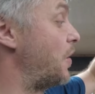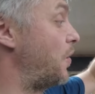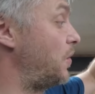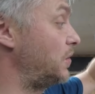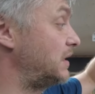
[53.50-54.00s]

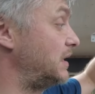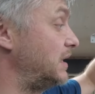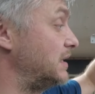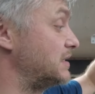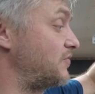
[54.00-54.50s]
all
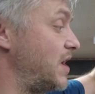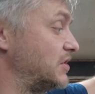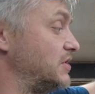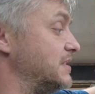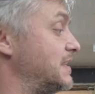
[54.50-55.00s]
the
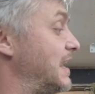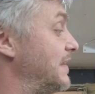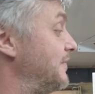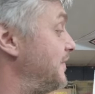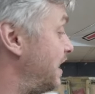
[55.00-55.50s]
instructions
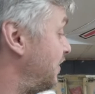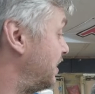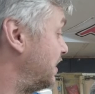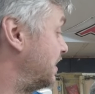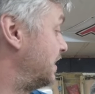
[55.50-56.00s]
are
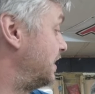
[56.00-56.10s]
very